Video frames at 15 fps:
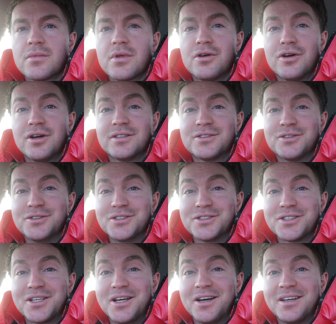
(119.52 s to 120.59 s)
Alright, so I
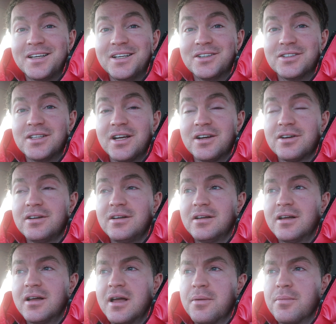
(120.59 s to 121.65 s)
just got here there.
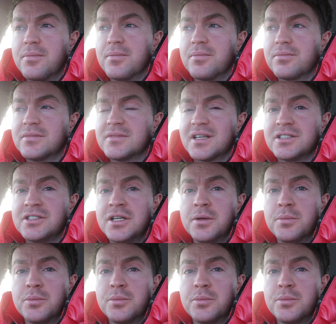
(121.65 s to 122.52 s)
It's actually a